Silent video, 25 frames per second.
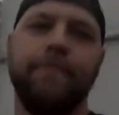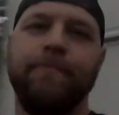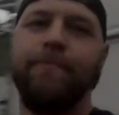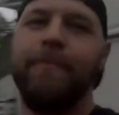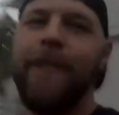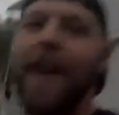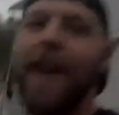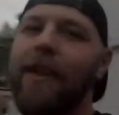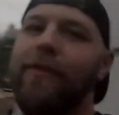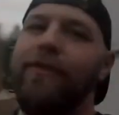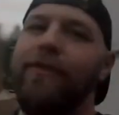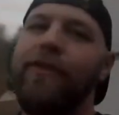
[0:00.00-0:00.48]

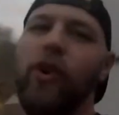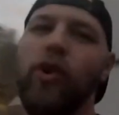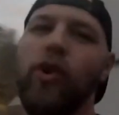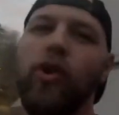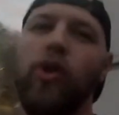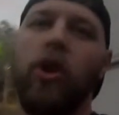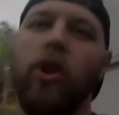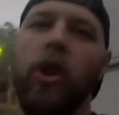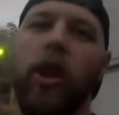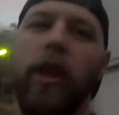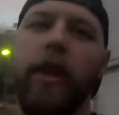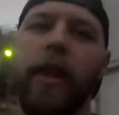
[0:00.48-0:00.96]
Got a few
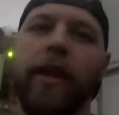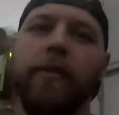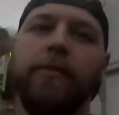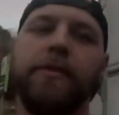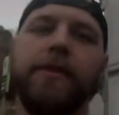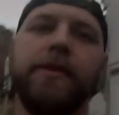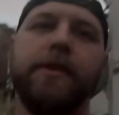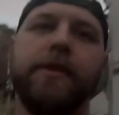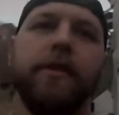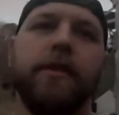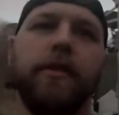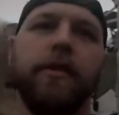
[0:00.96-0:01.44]

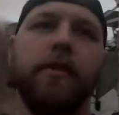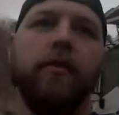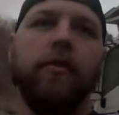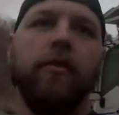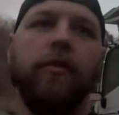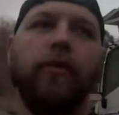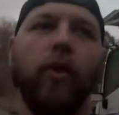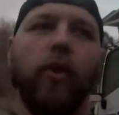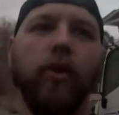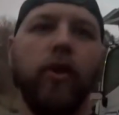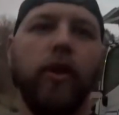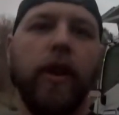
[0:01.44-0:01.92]
clips
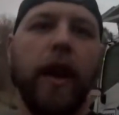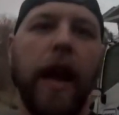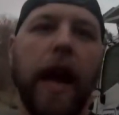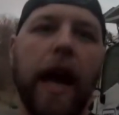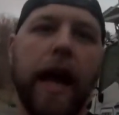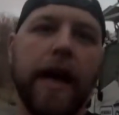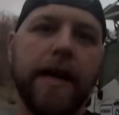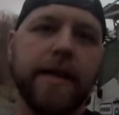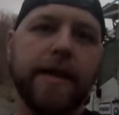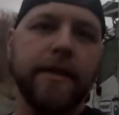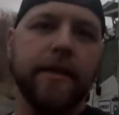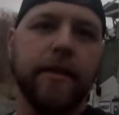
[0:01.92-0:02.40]
for you
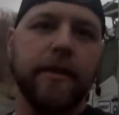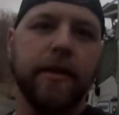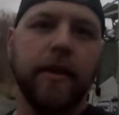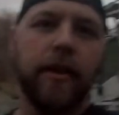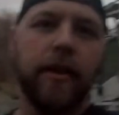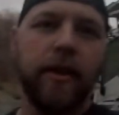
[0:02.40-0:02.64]
guys.